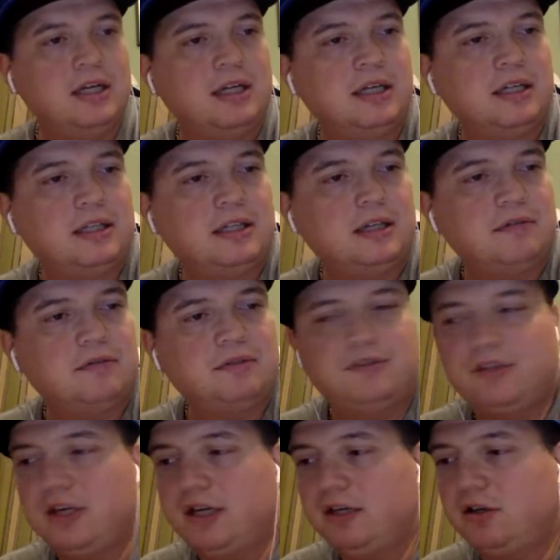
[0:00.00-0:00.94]
and that
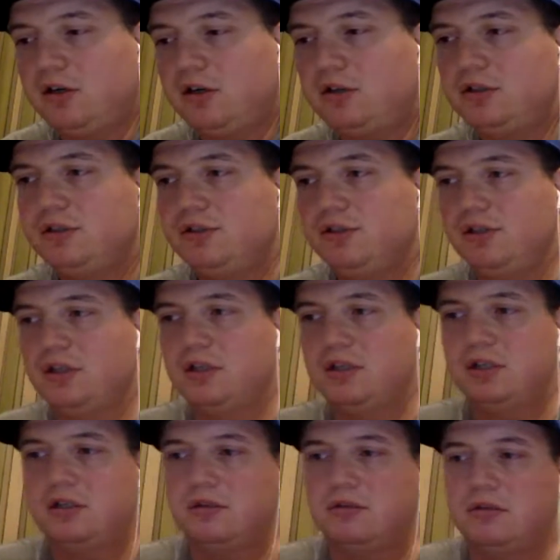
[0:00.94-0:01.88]
one's $8.
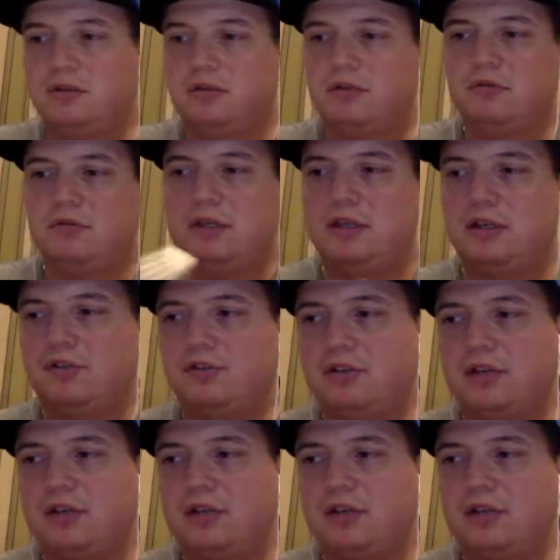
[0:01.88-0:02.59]
We also